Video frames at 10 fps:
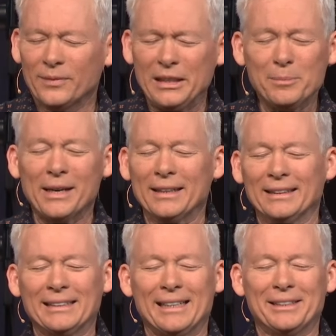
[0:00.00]
Anybody
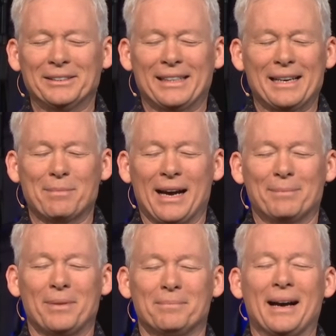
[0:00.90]
like that here today?
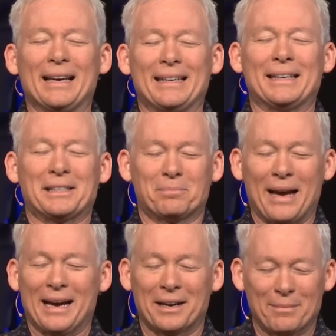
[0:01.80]
My head is
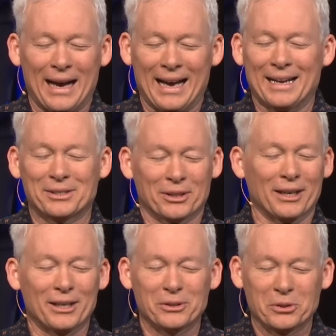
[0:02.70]
bowed and my eyes are
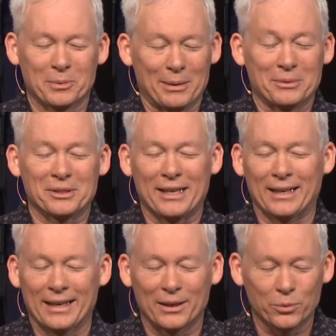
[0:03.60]
closed, but I'm gonna say
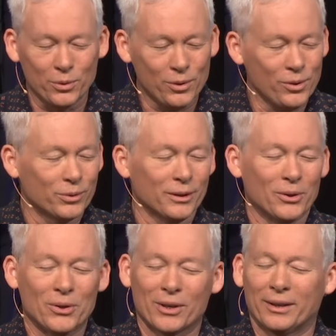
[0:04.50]
it again. Whoo,
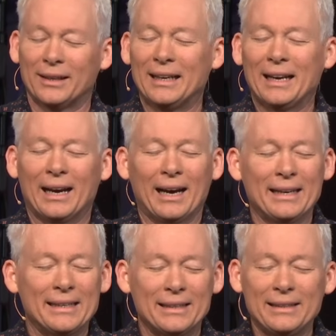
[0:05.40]
Lord, I
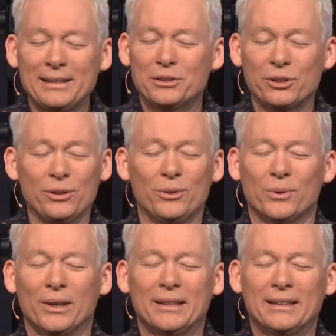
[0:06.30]
need you.